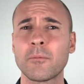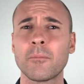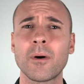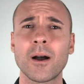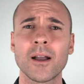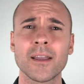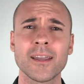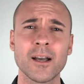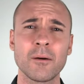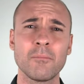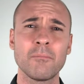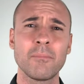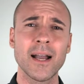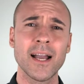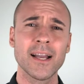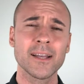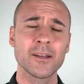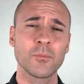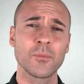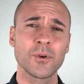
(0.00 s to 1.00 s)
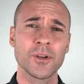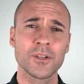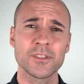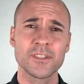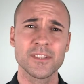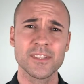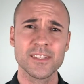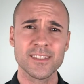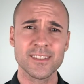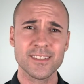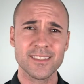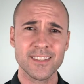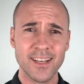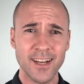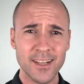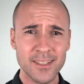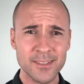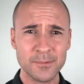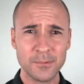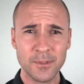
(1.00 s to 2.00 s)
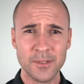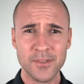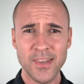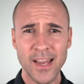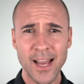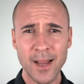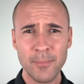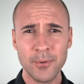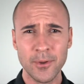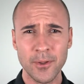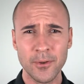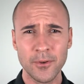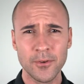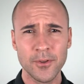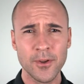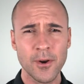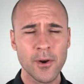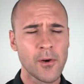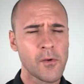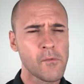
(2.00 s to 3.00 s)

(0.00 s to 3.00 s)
might come back and want to discuss what's happened,